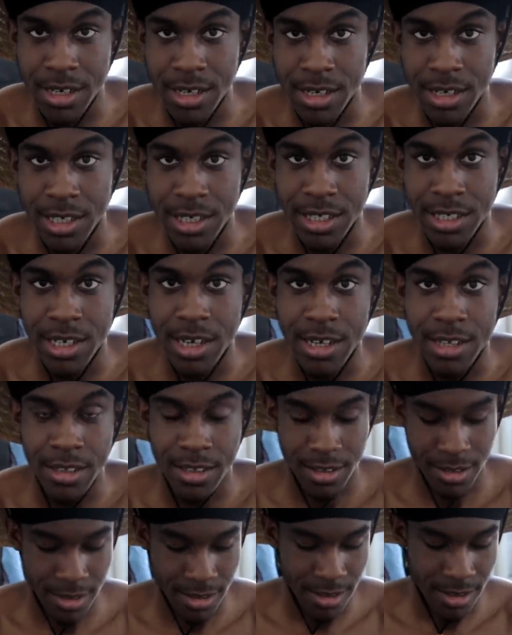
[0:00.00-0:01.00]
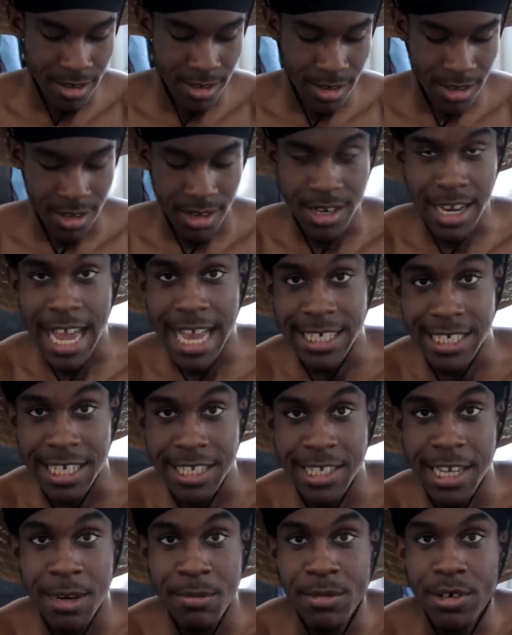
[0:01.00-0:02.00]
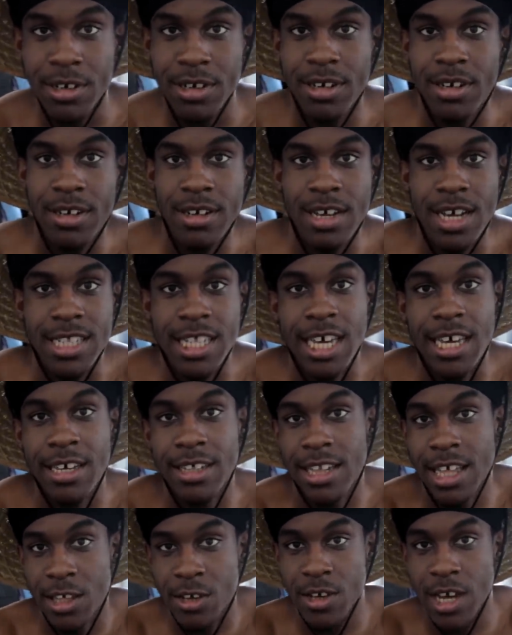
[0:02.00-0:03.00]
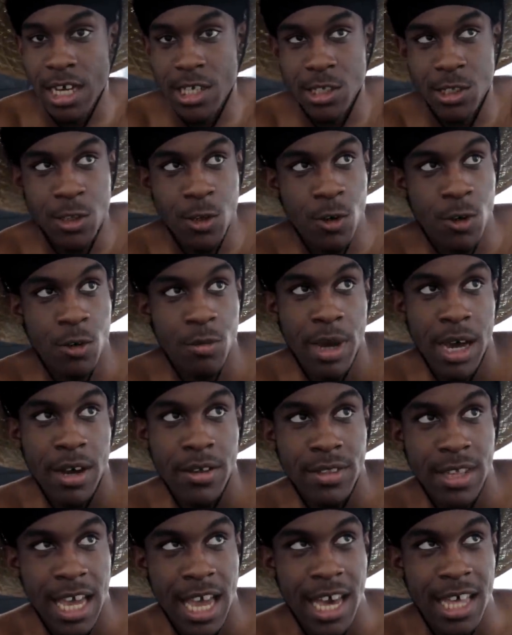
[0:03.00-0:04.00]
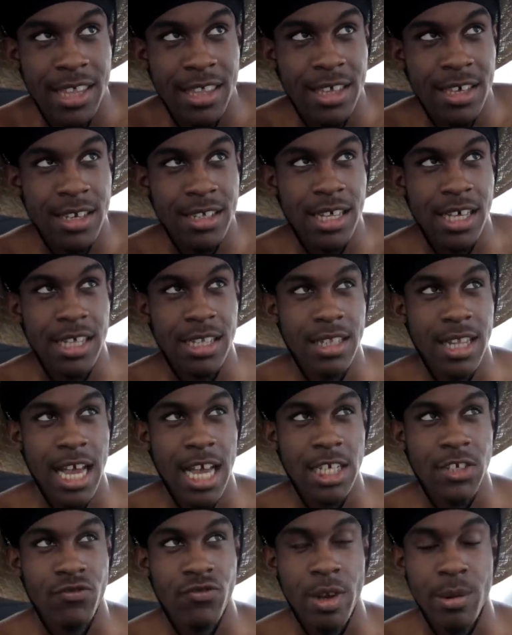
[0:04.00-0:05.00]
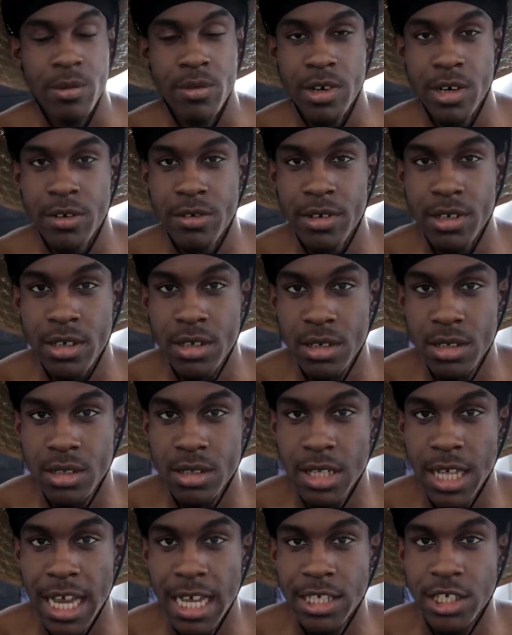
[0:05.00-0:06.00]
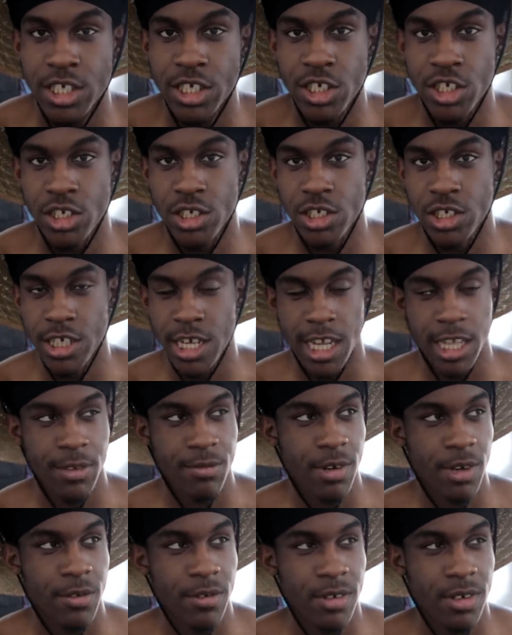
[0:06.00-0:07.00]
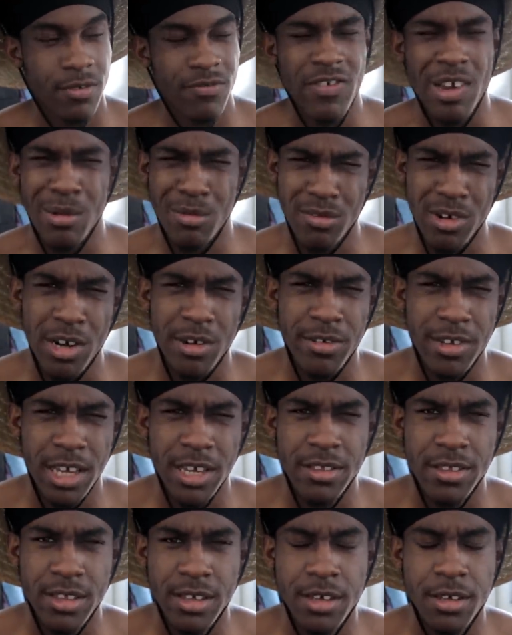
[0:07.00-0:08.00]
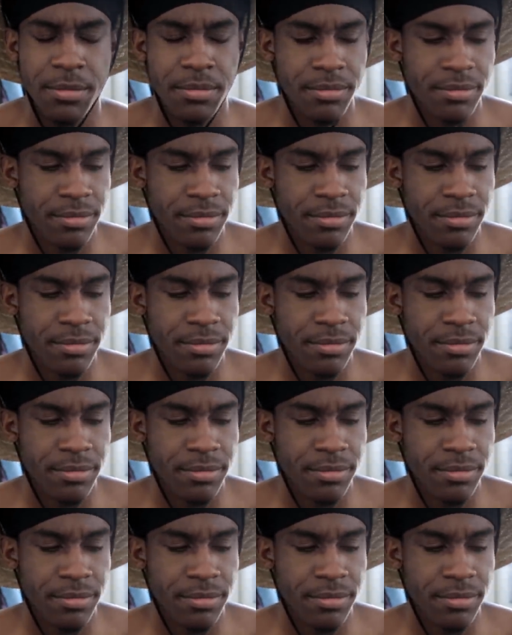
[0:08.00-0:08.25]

a son last September and I let you guys know about that. I think like last February, last January, February, I think.